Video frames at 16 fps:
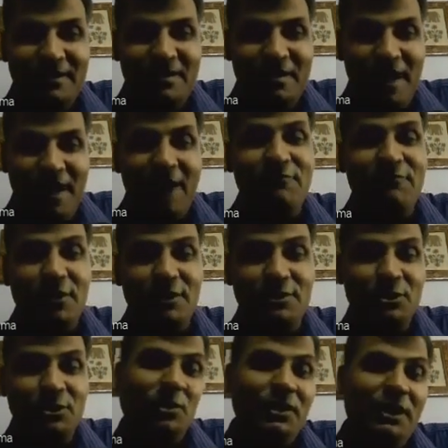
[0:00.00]
Of course, you
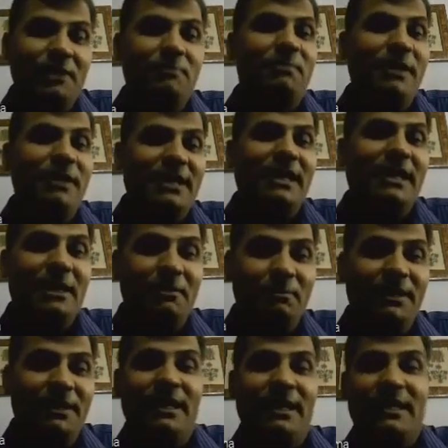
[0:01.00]
need bigger and
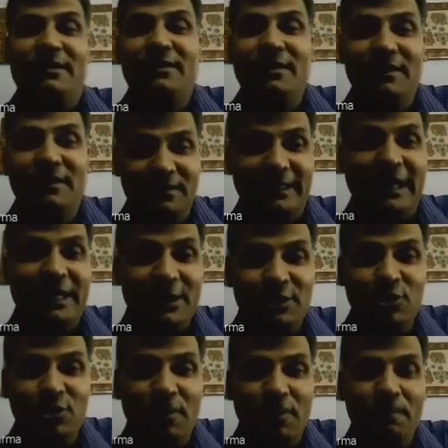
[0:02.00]
bigger
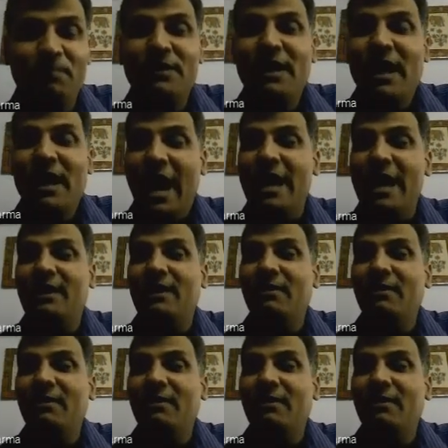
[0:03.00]
telescope, and